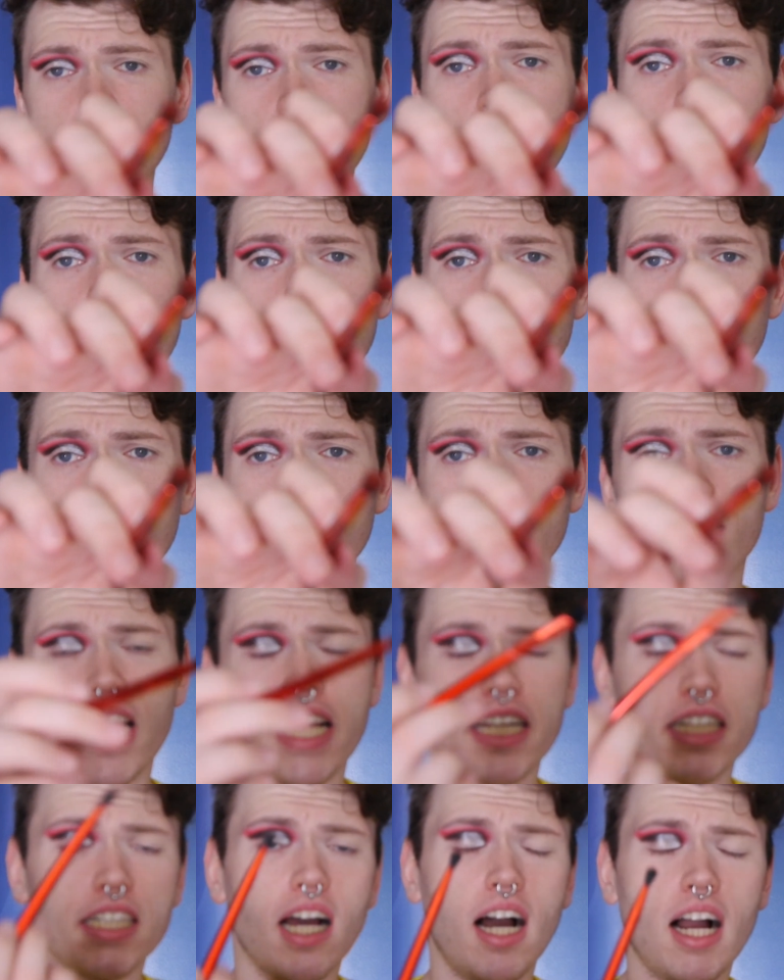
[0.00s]
I am gonna
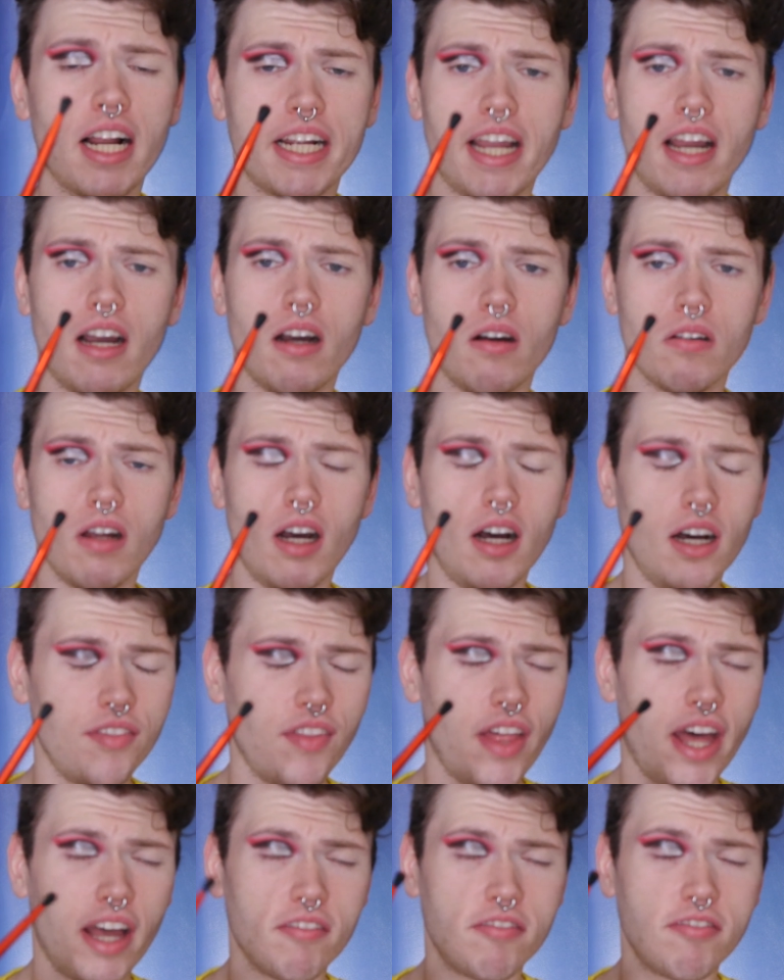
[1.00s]
take Knockout
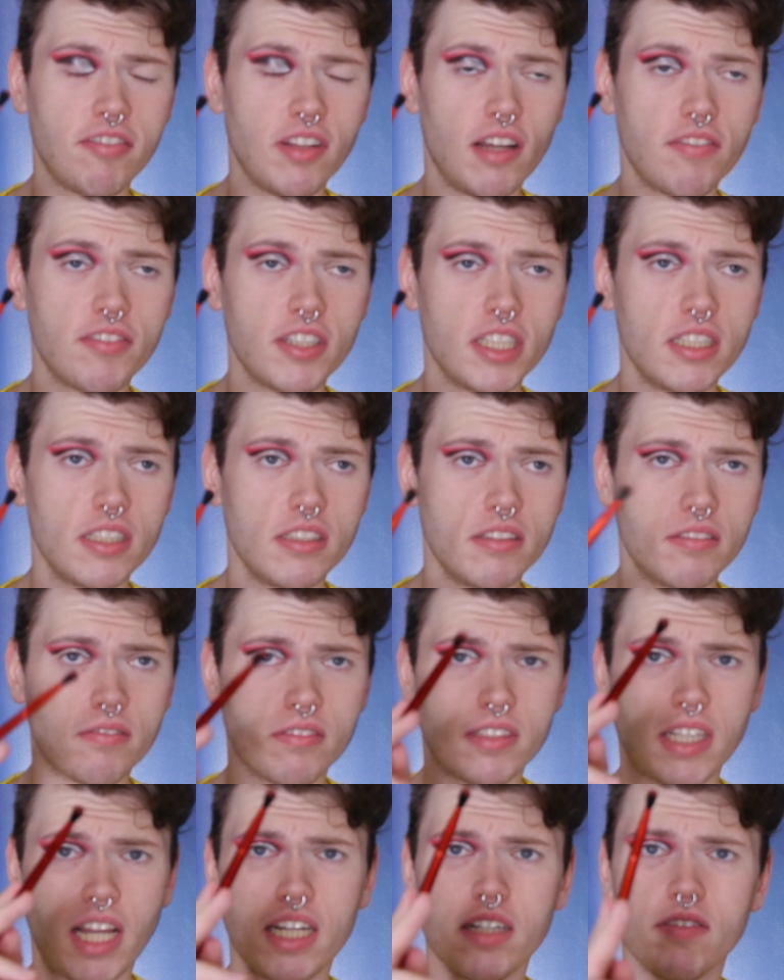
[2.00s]
on that fluffy,
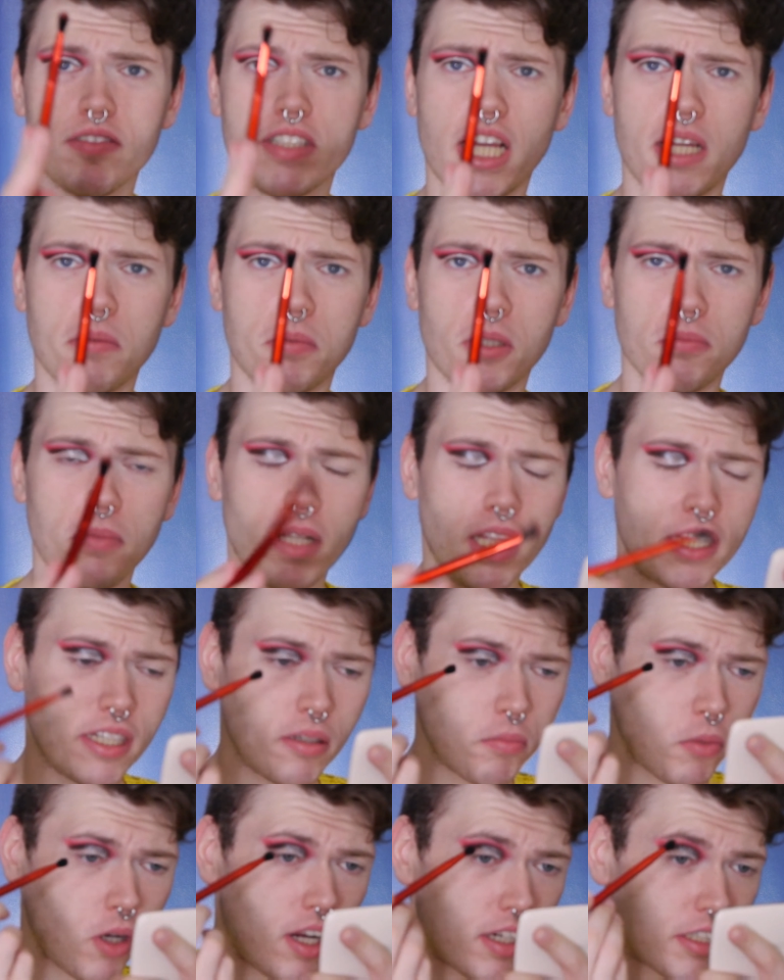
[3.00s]
kind of tapered
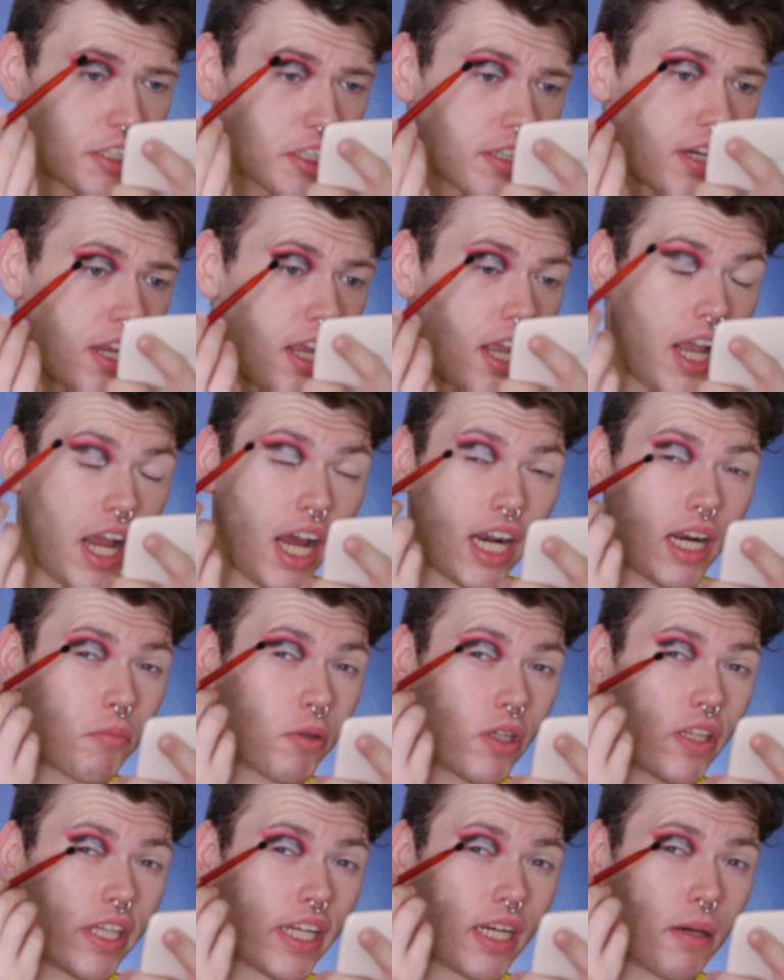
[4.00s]
blending brush, and
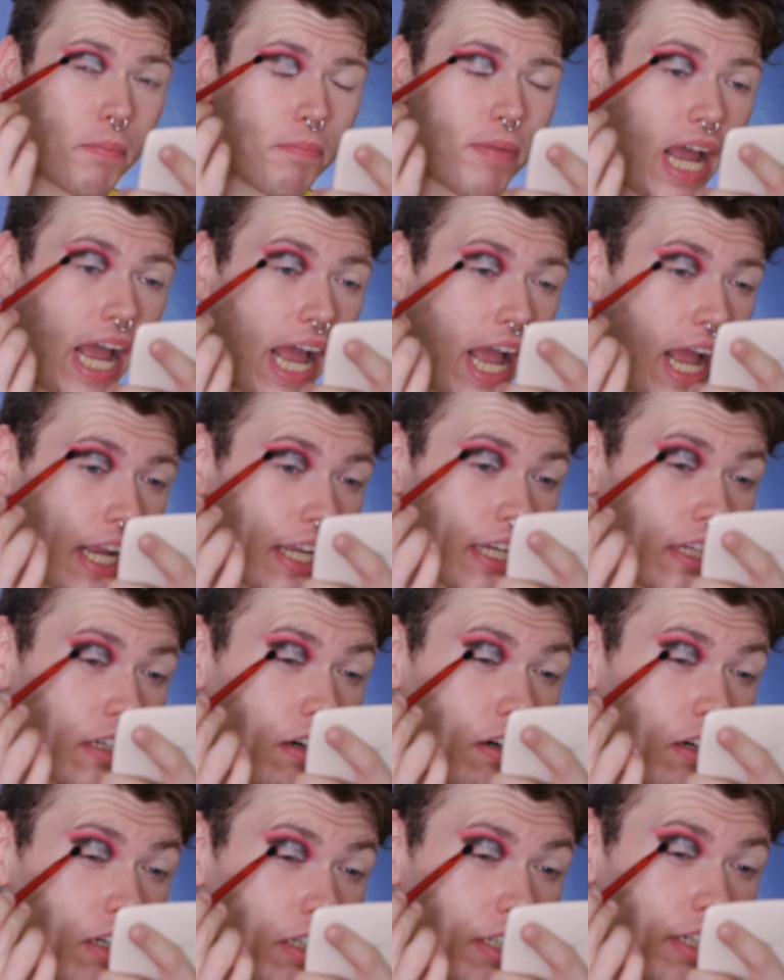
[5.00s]
I'm really gonna pack
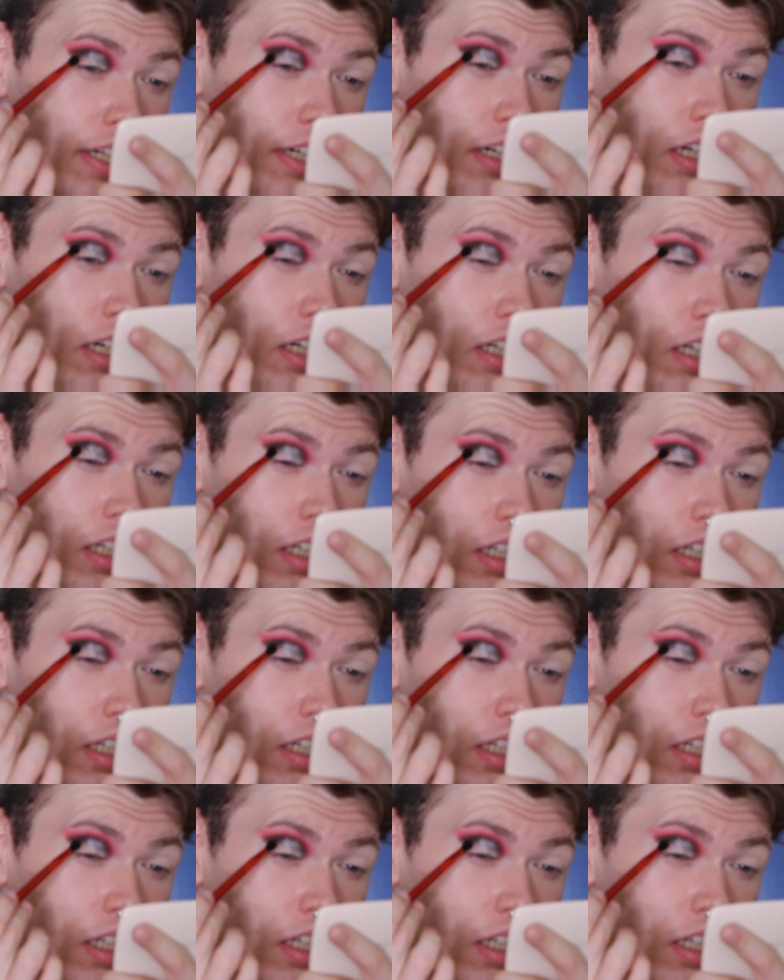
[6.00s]
it on here.